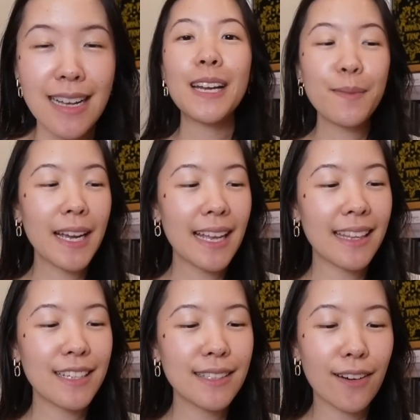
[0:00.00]
But anyway,
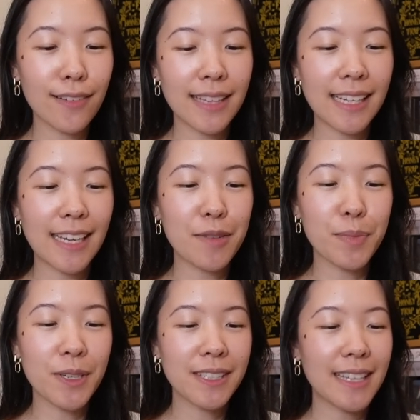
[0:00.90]
these are the
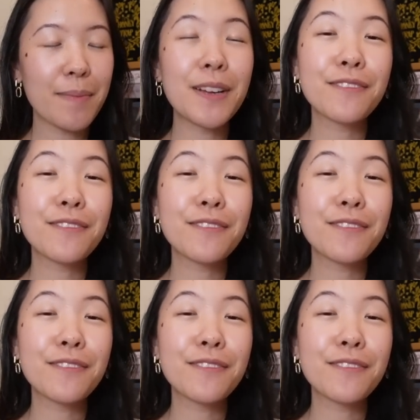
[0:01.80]
books that my